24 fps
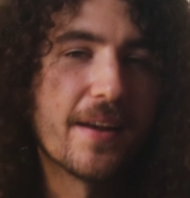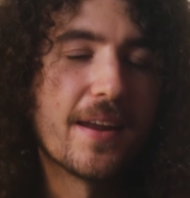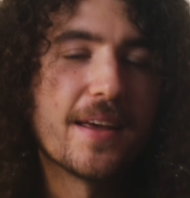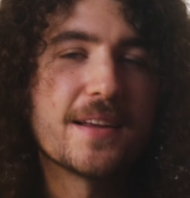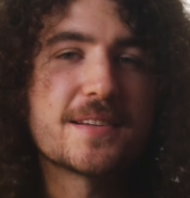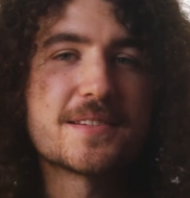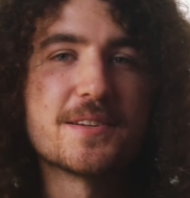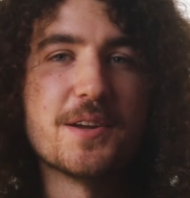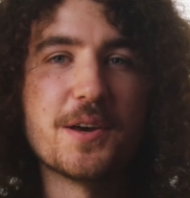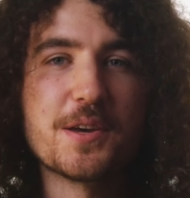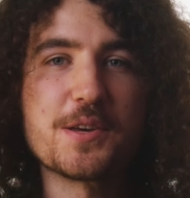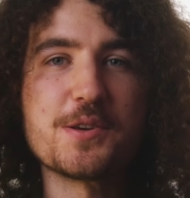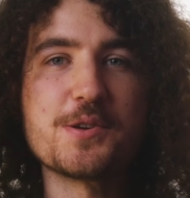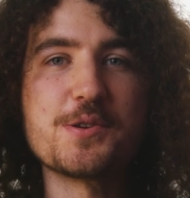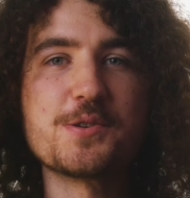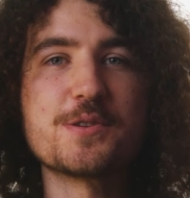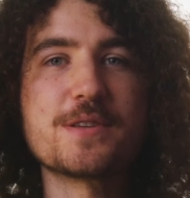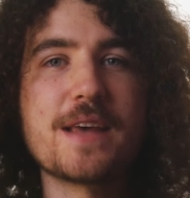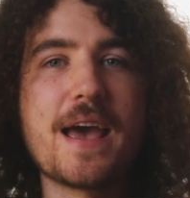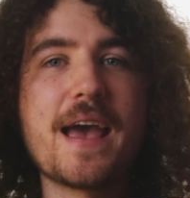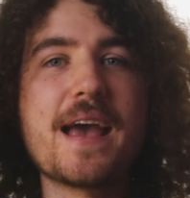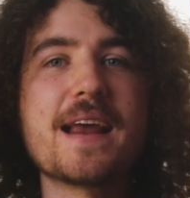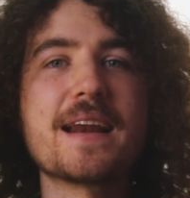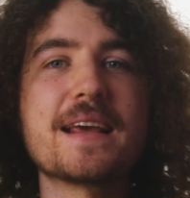Let's not
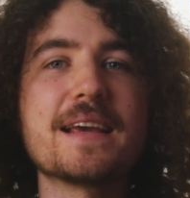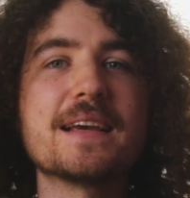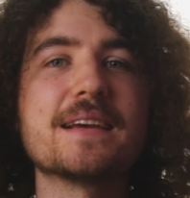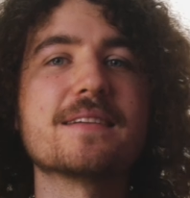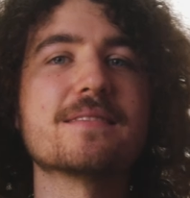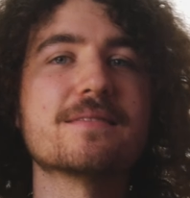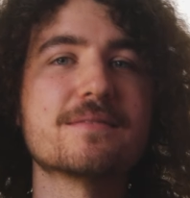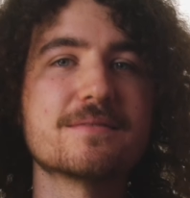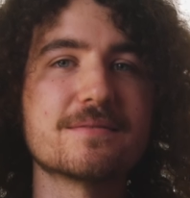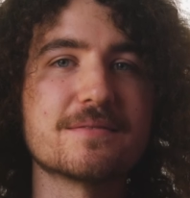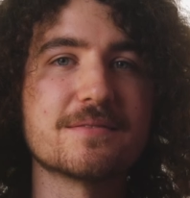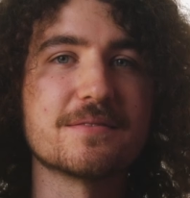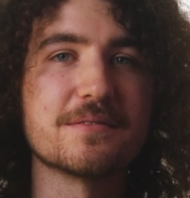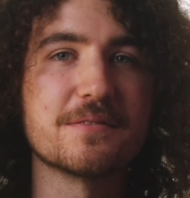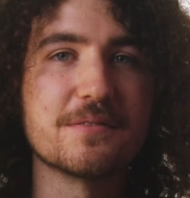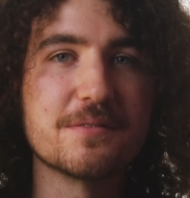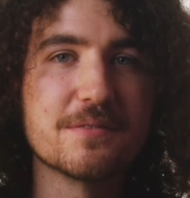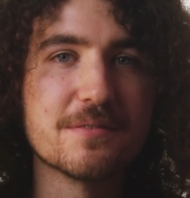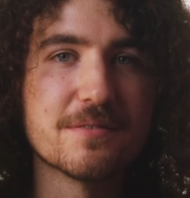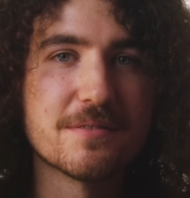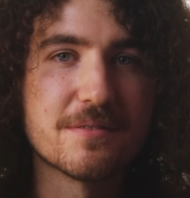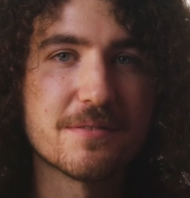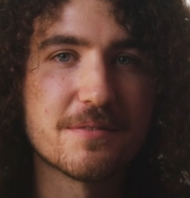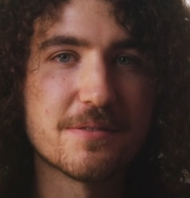use any
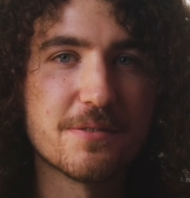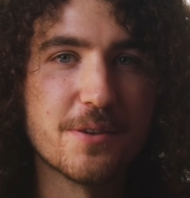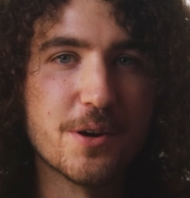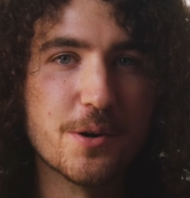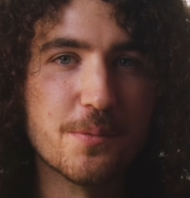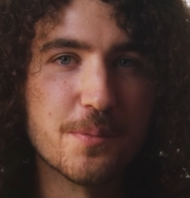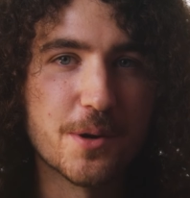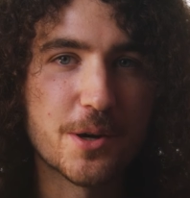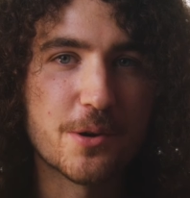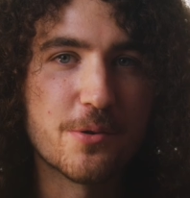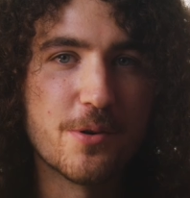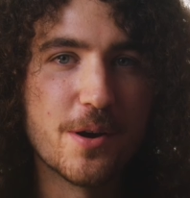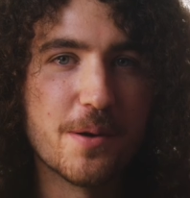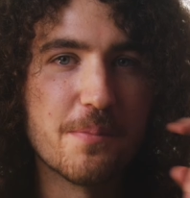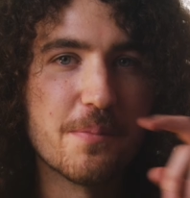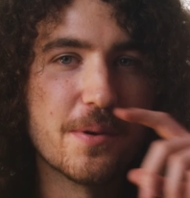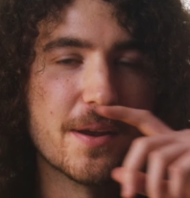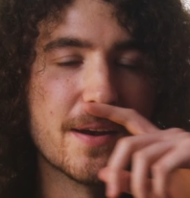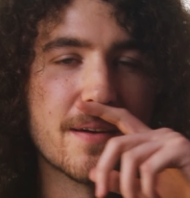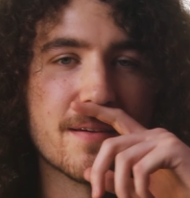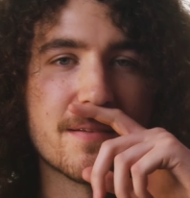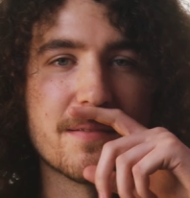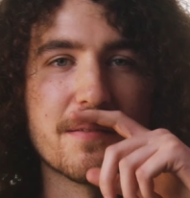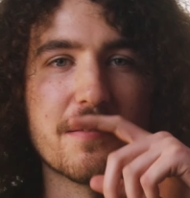film
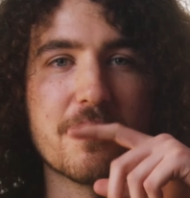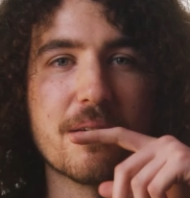equipment.